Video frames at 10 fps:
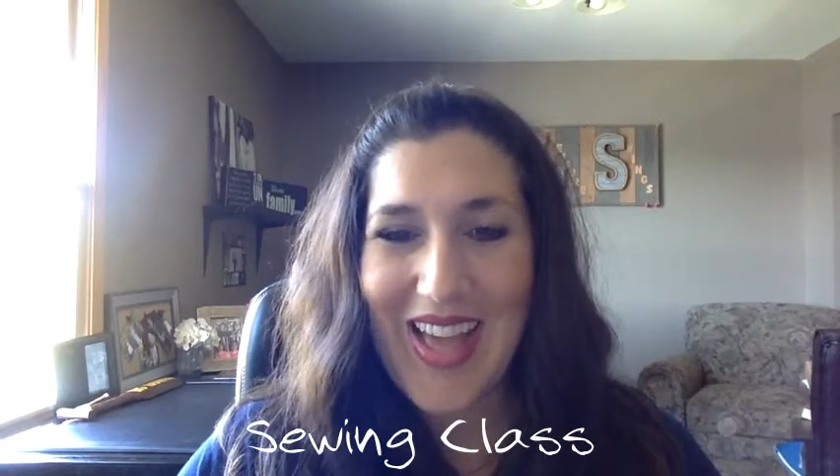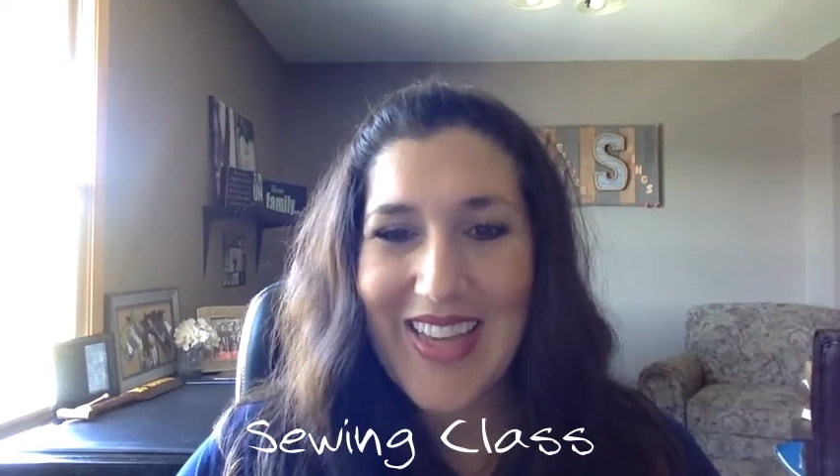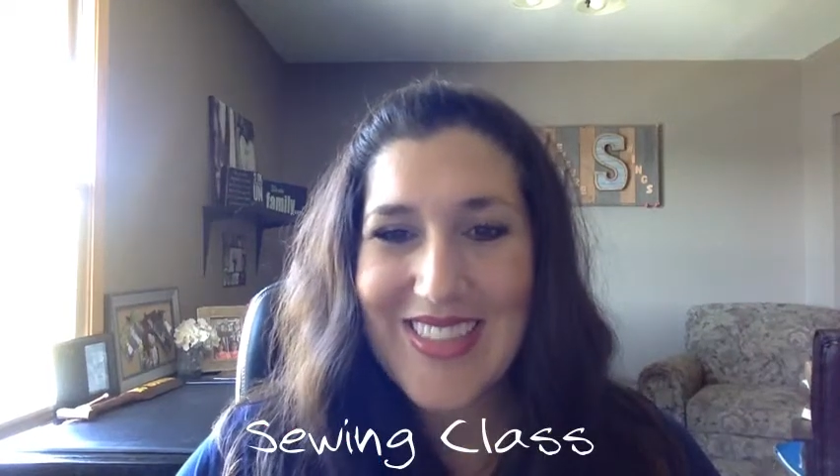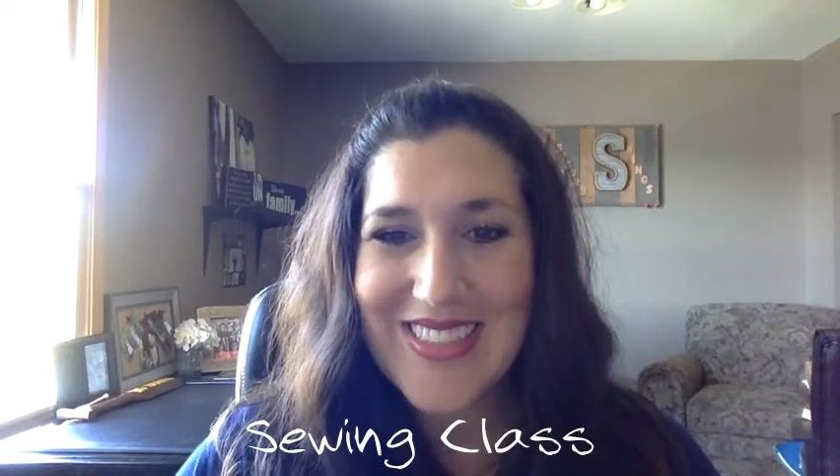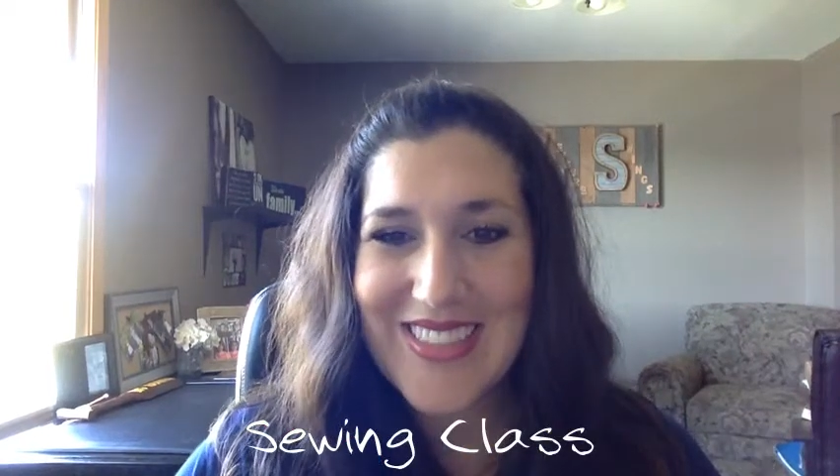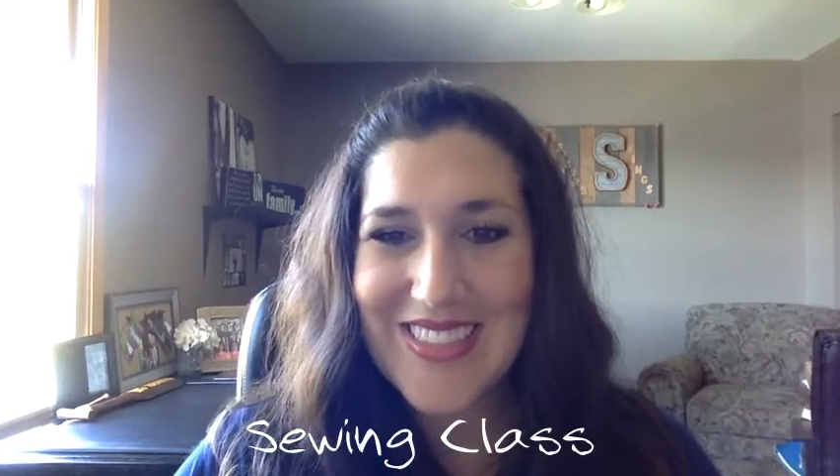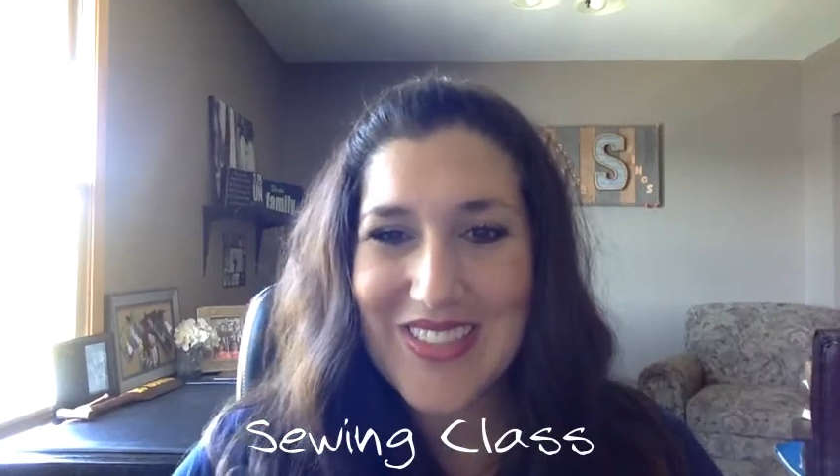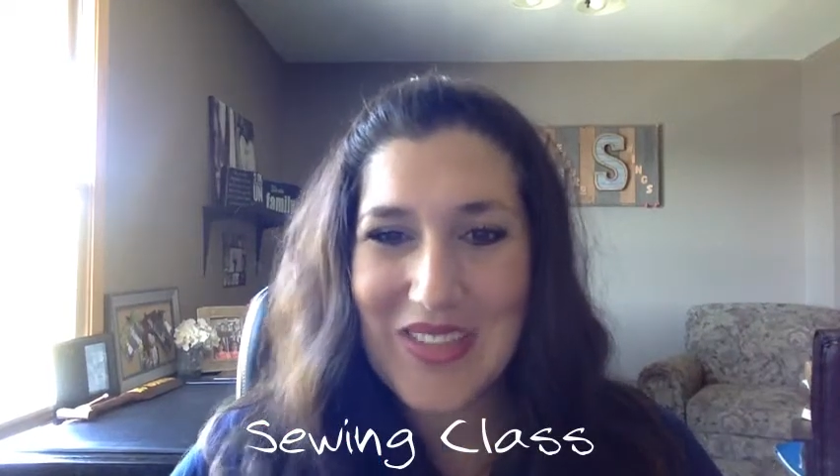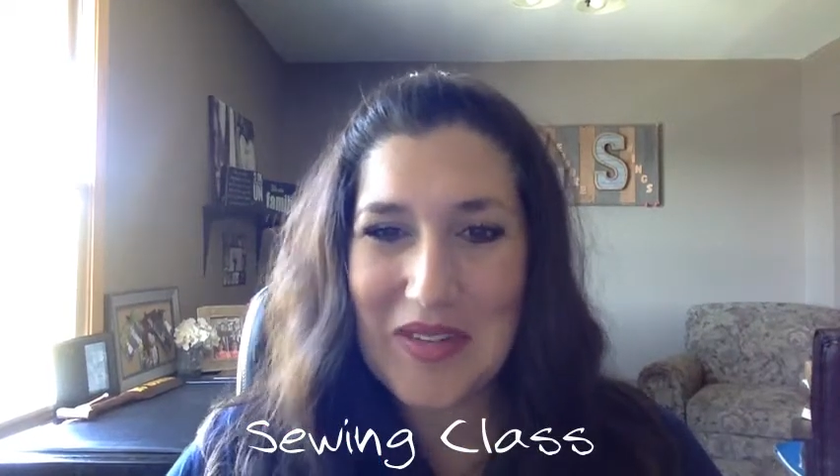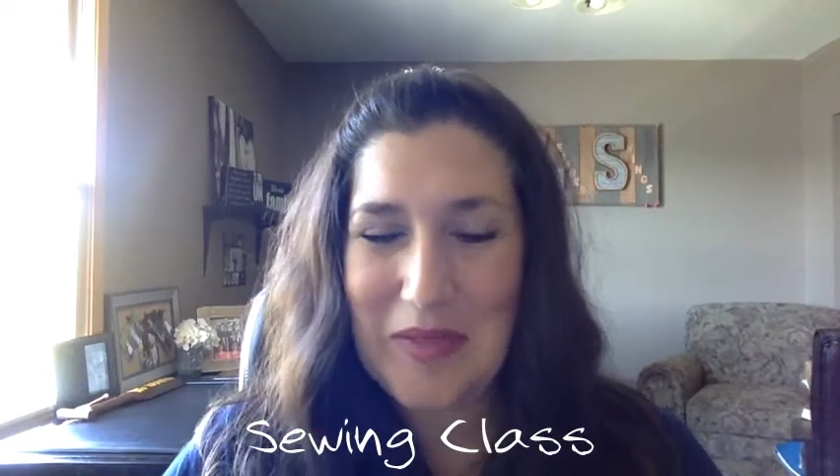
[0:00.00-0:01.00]
Hi, sixth
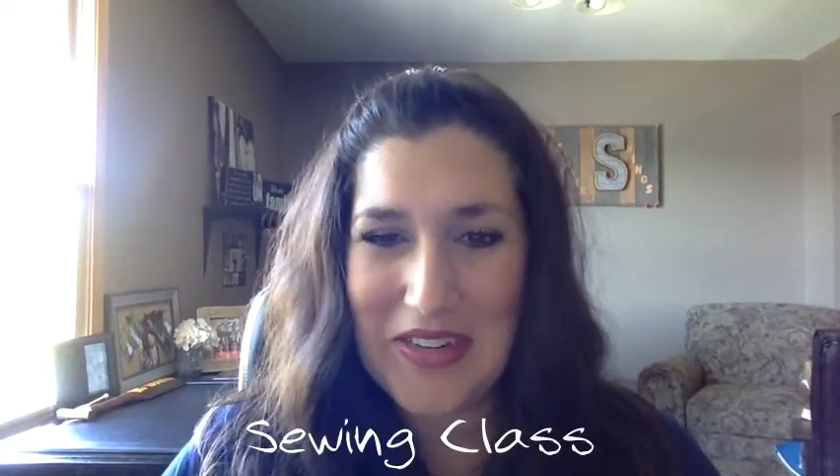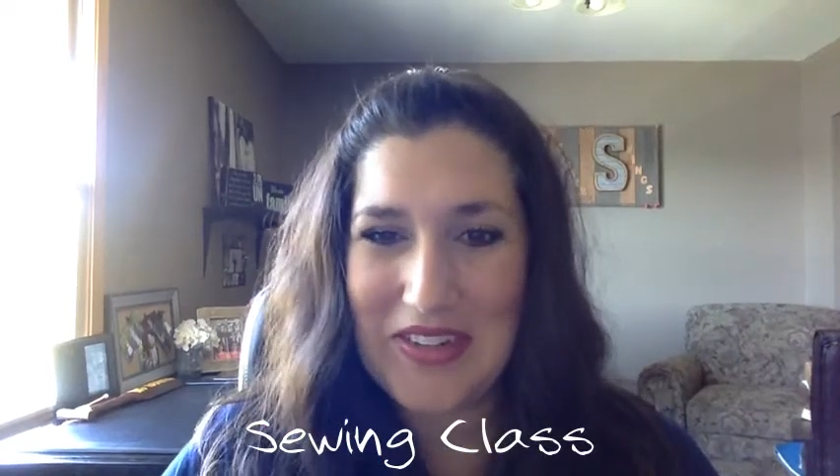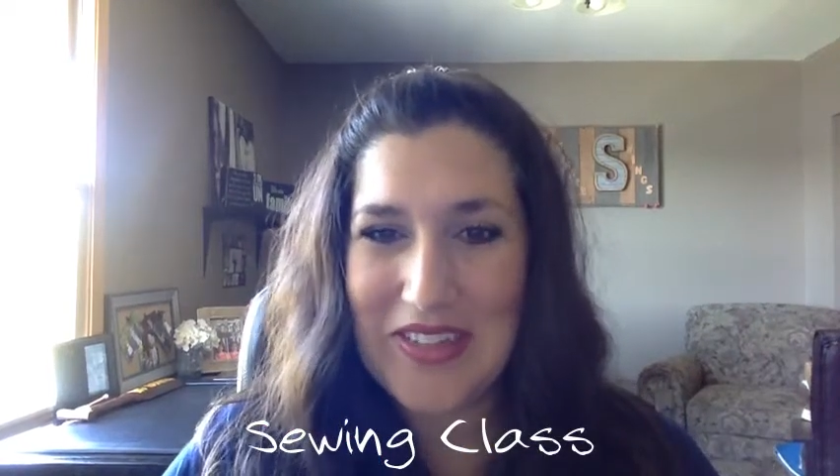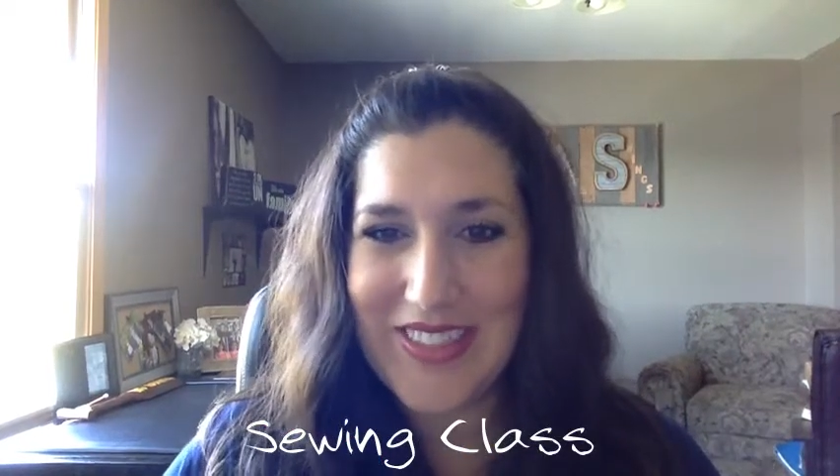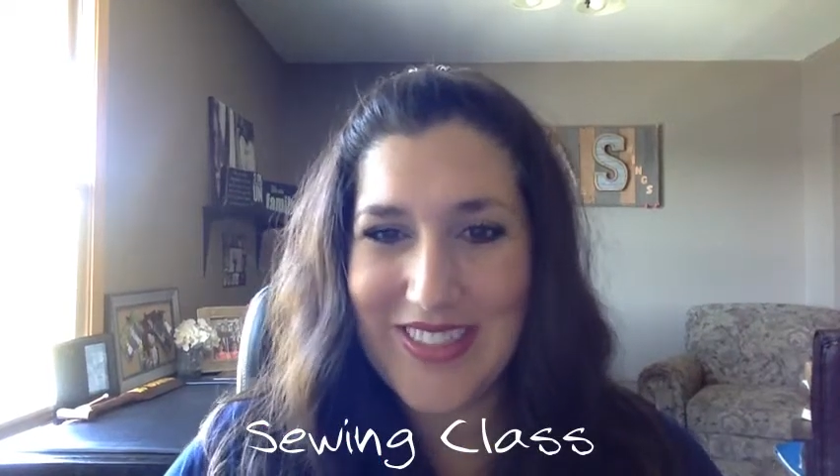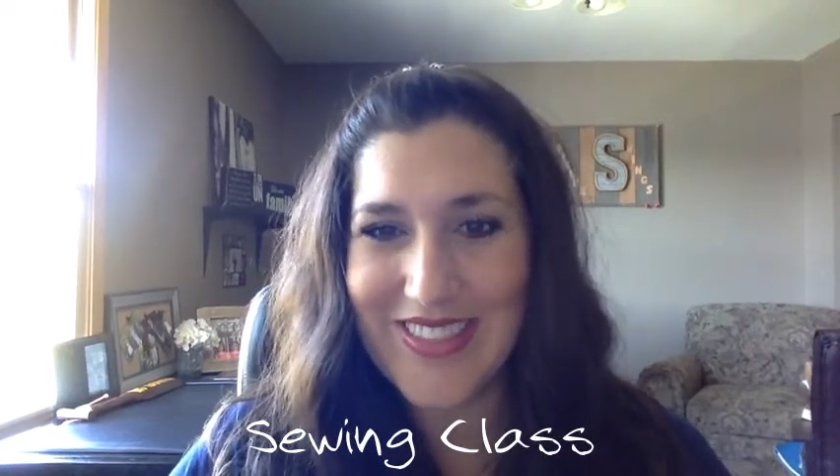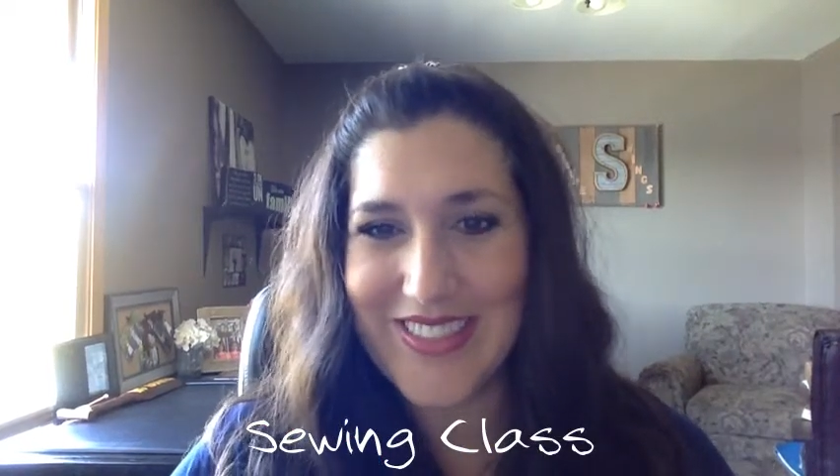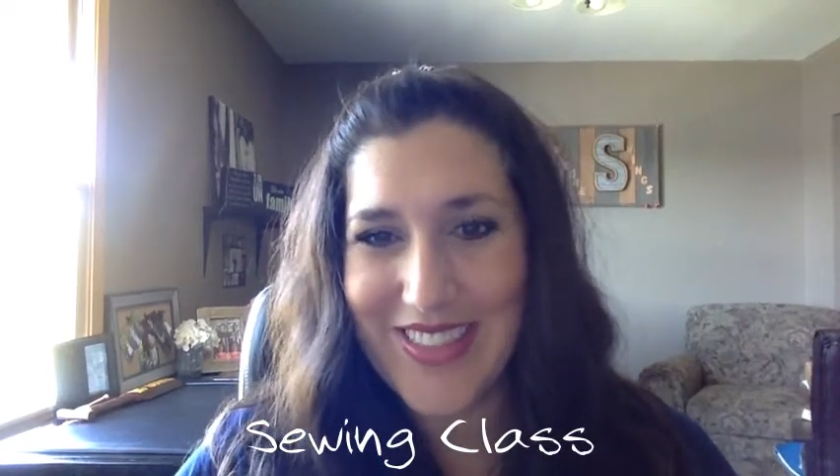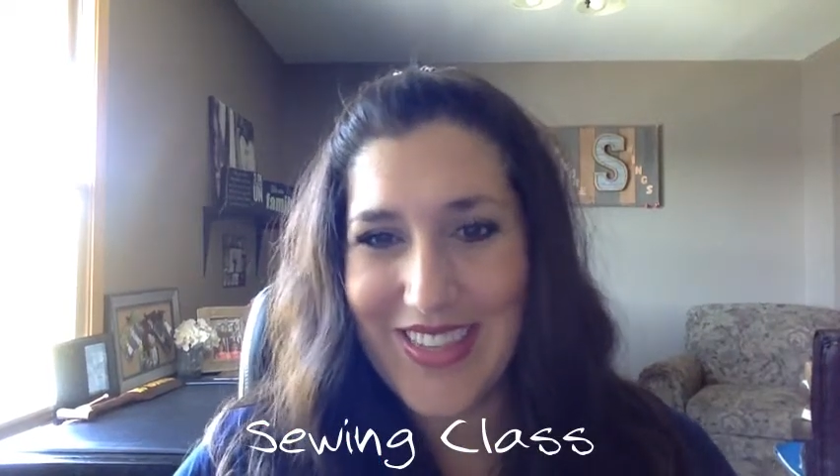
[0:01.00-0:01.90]
grade parents